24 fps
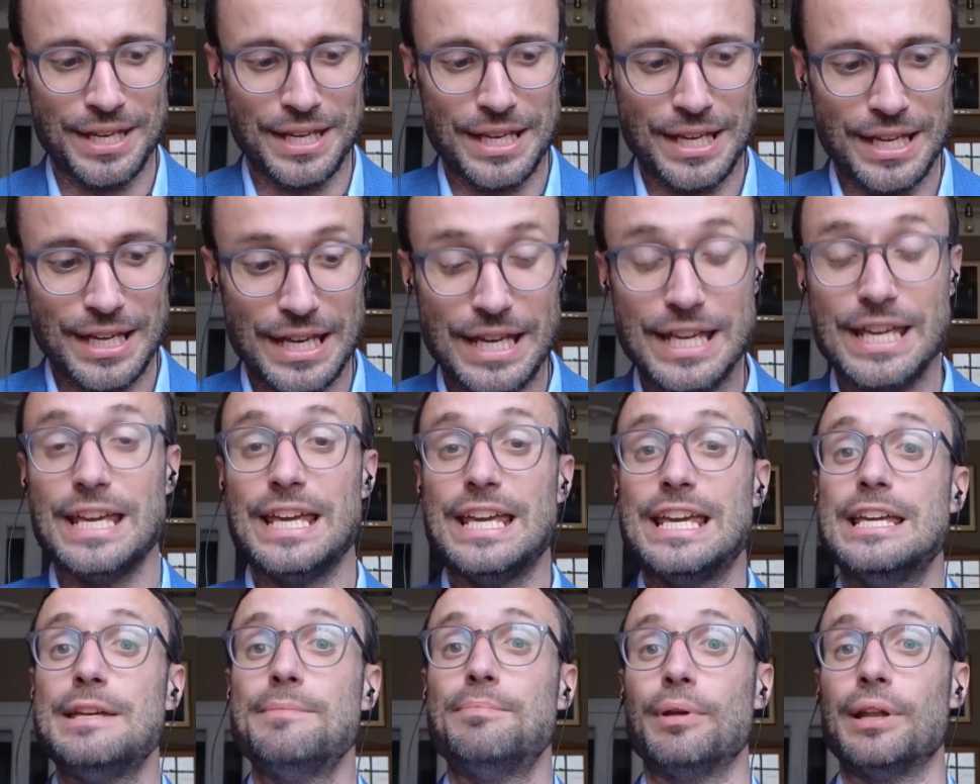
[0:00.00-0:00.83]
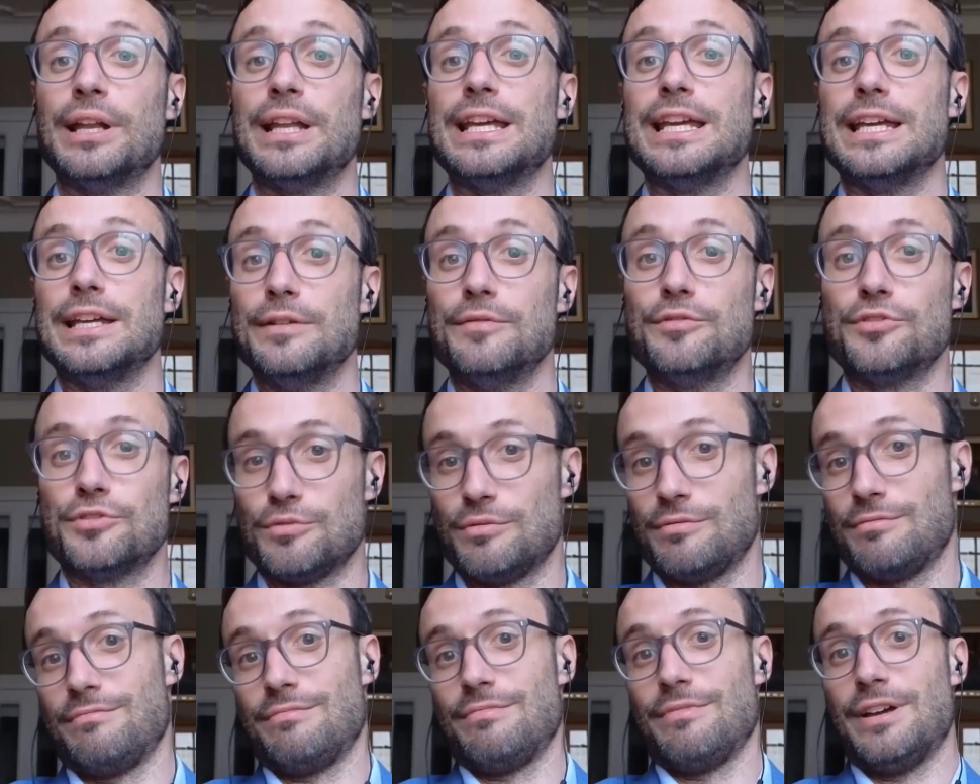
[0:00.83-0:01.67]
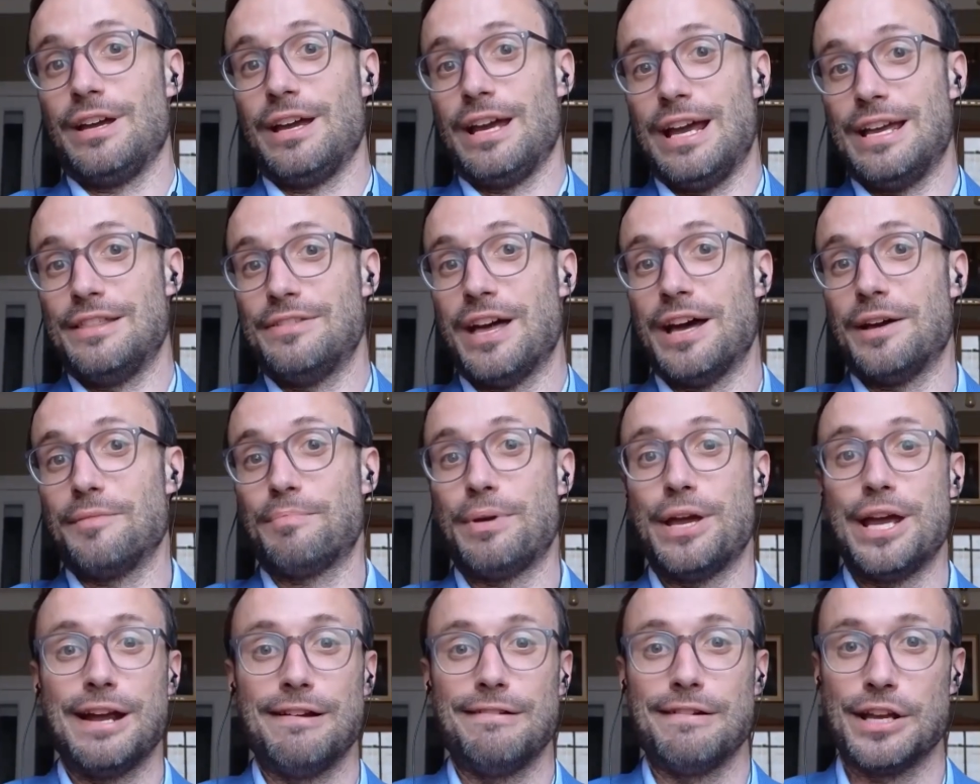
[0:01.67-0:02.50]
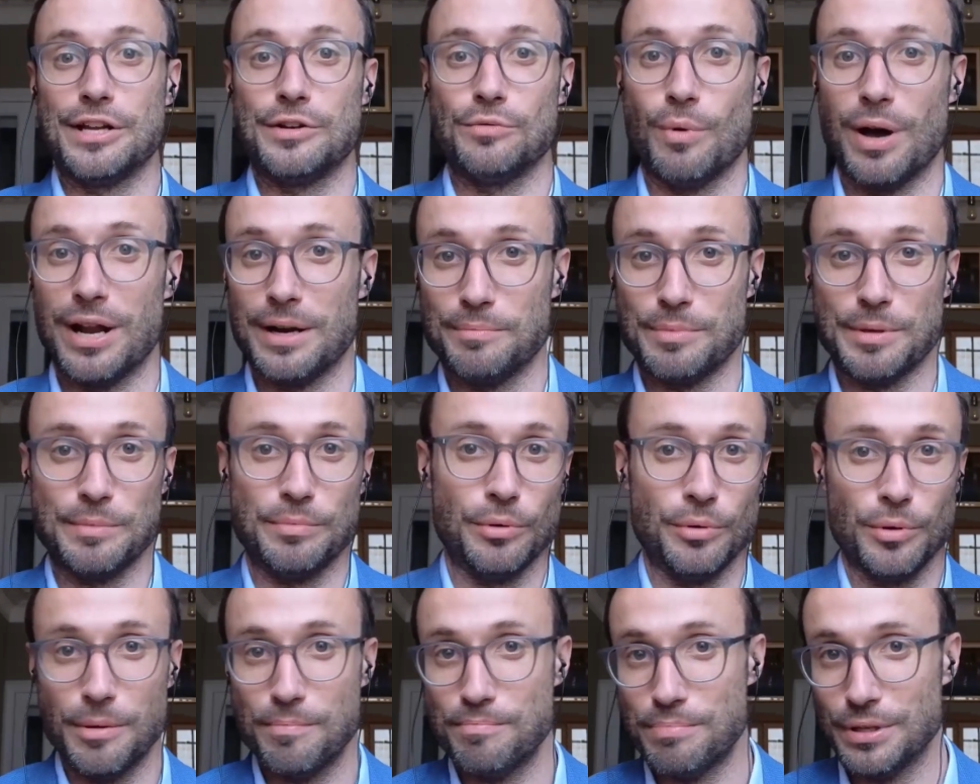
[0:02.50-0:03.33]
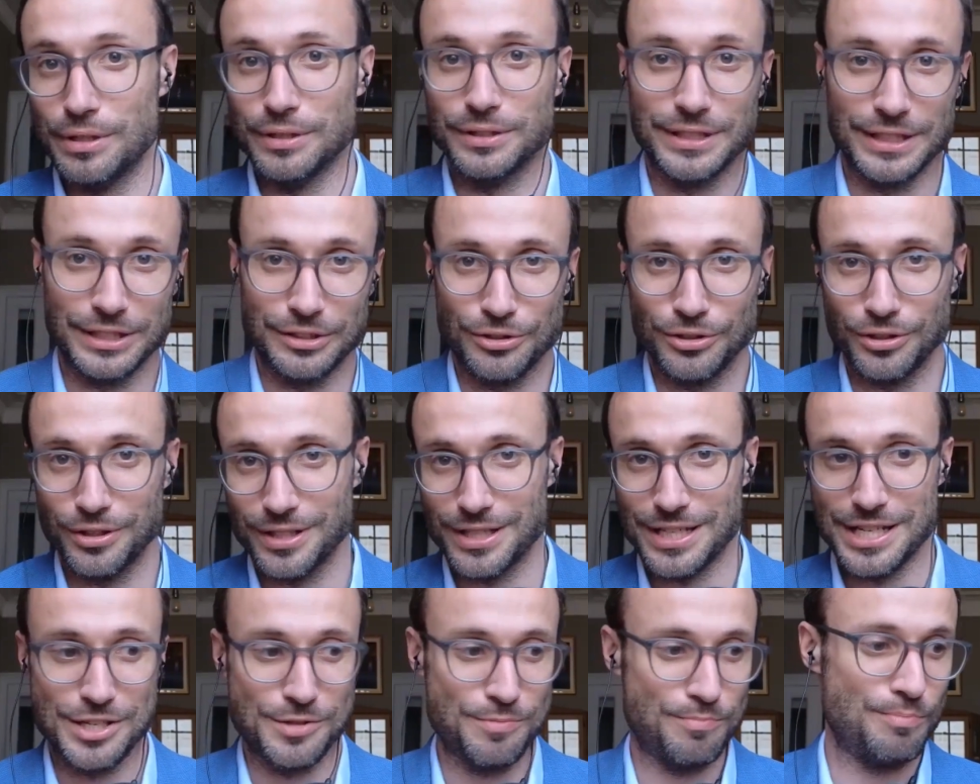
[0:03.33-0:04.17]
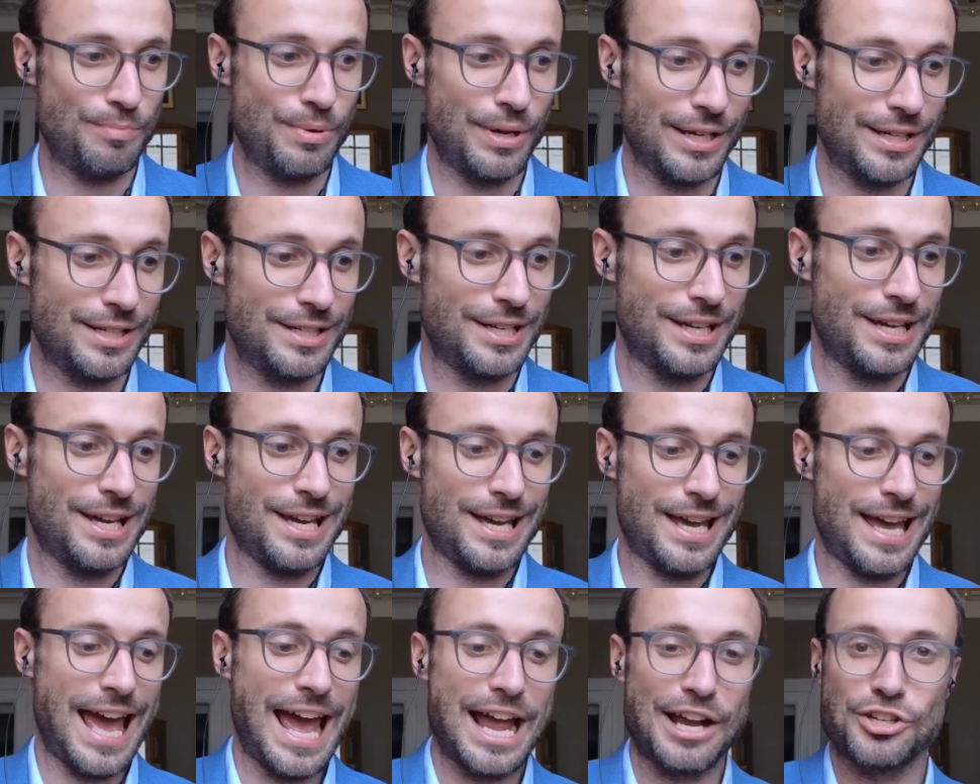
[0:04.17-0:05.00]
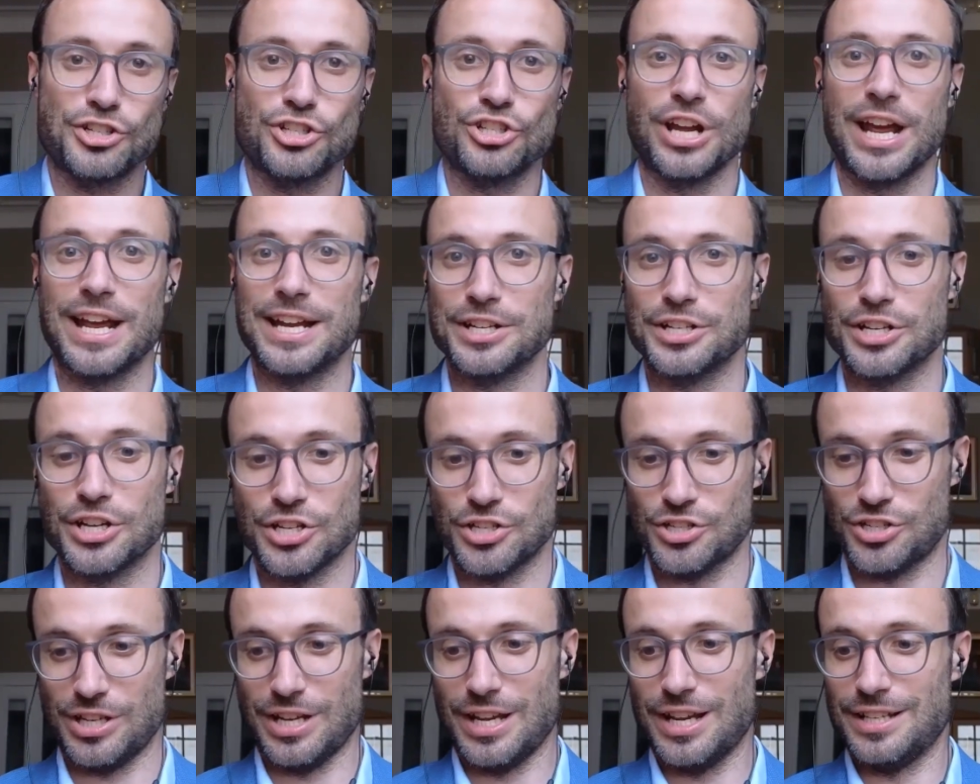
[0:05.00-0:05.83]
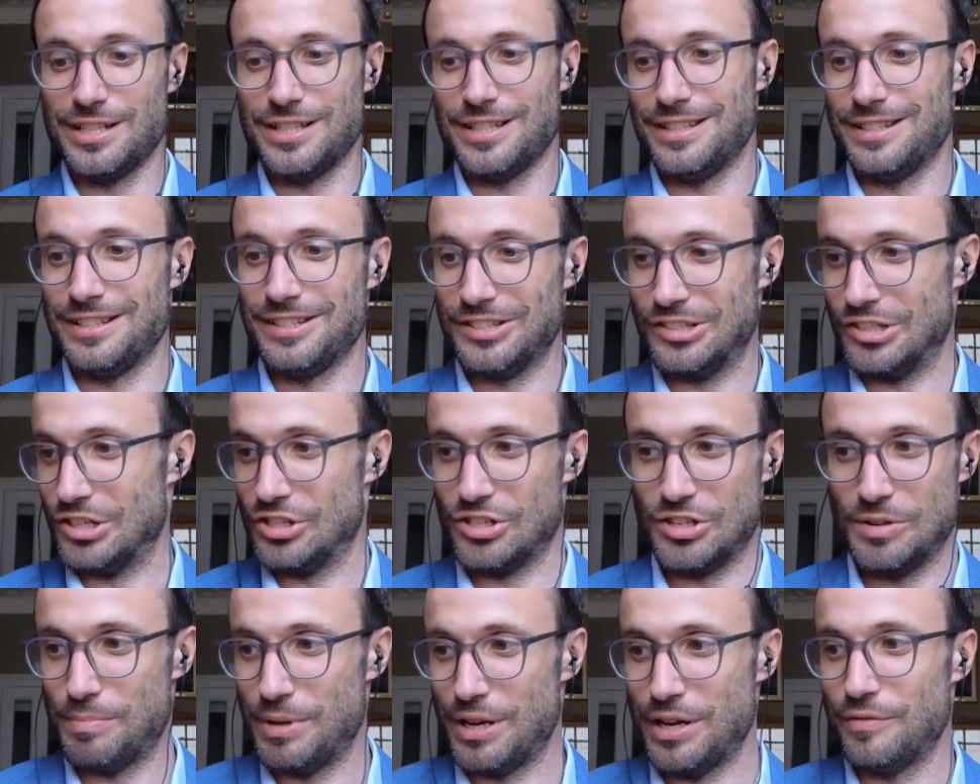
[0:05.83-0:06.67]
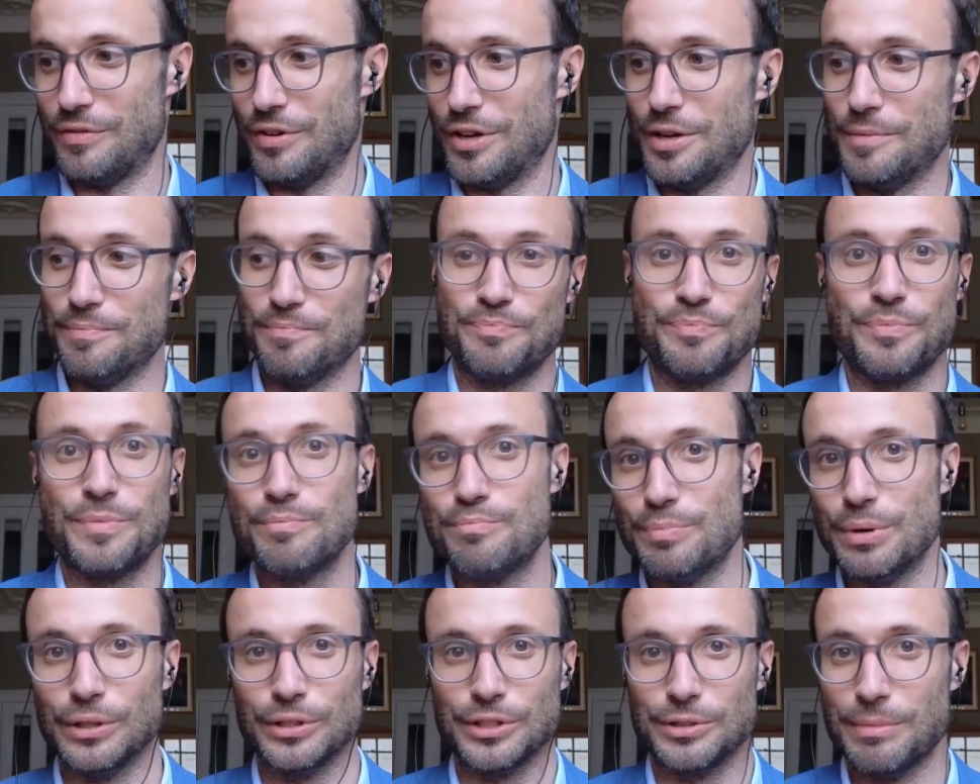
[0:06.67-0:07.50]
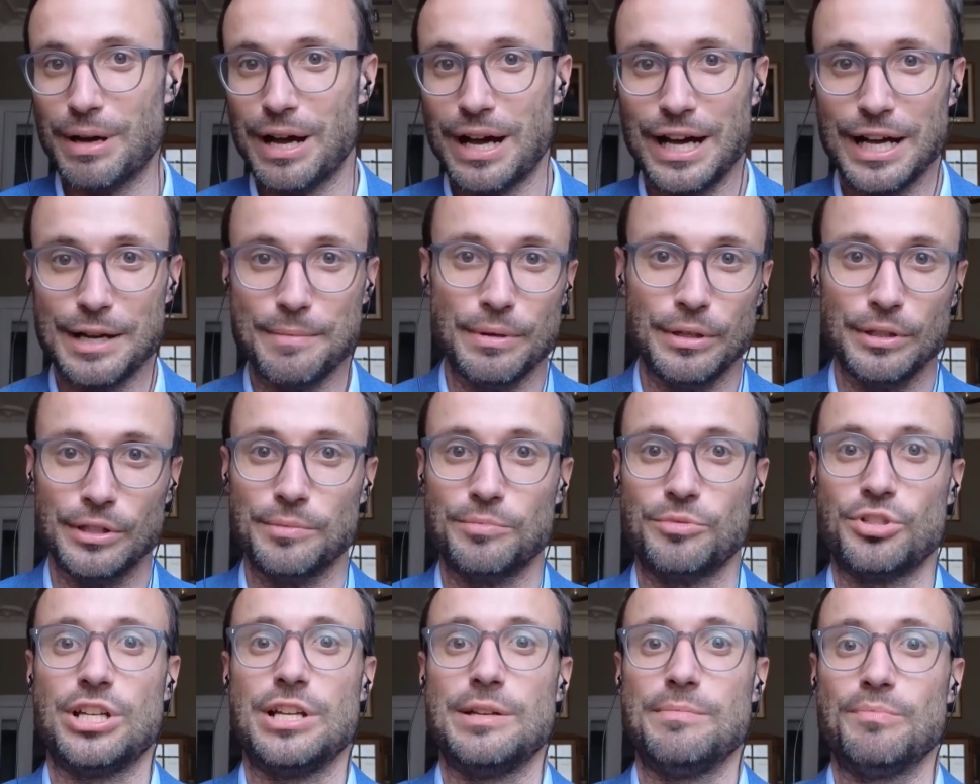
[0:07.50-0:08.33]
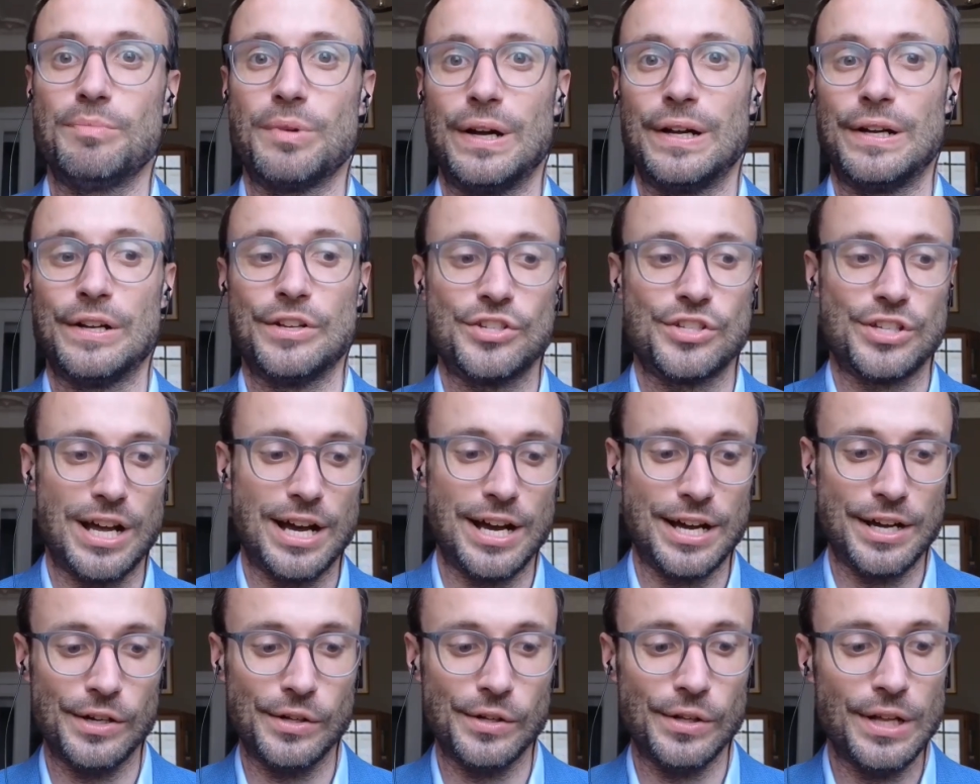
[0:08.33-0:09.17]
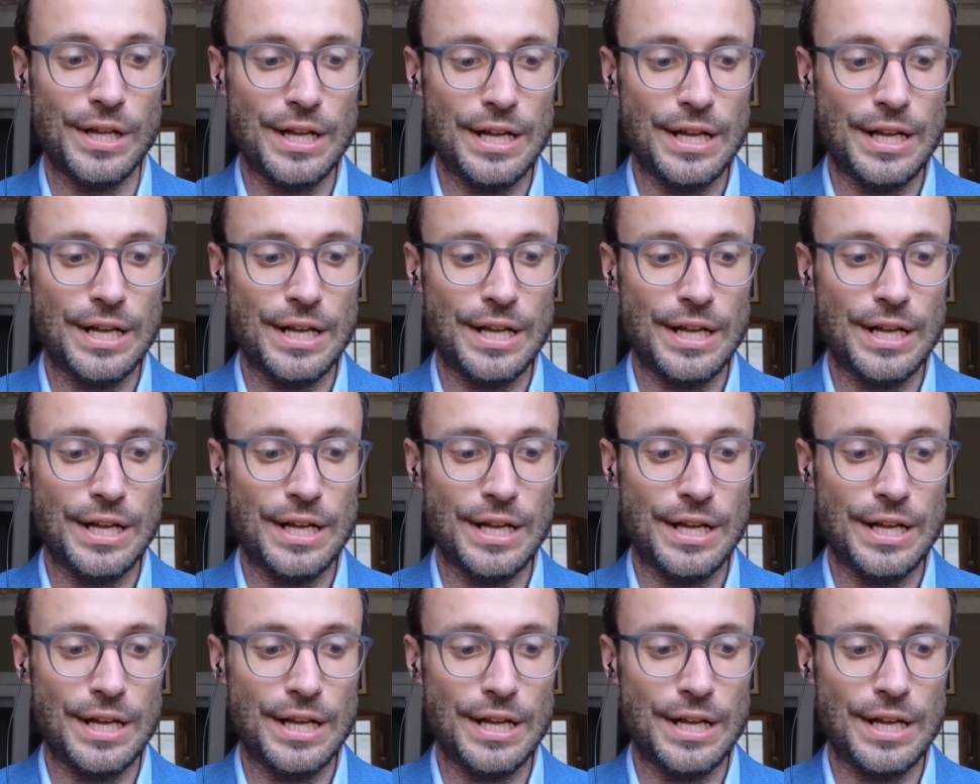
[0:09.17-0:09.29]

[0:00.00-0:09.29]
he believed in that period when people were building all these big exchanges in just a bit of a build them high, build them cheap kind of style,